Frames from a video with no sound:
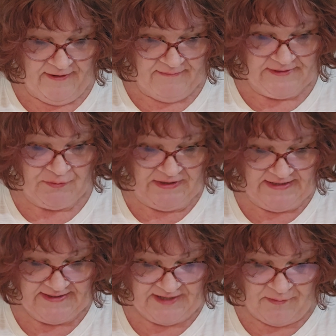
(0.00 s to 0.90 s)
so we did
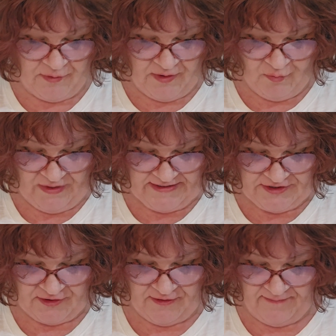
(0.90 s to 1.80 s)
summer and
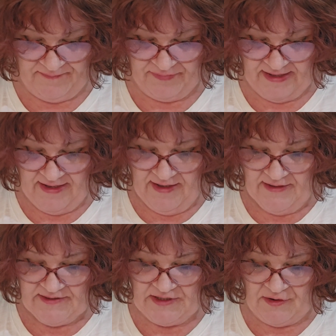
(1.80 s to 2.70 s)
winter.
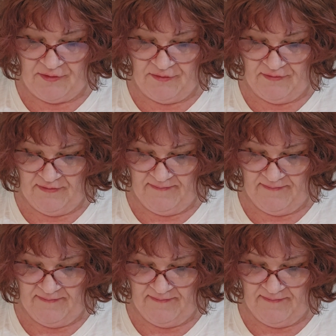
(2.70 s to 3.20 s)
So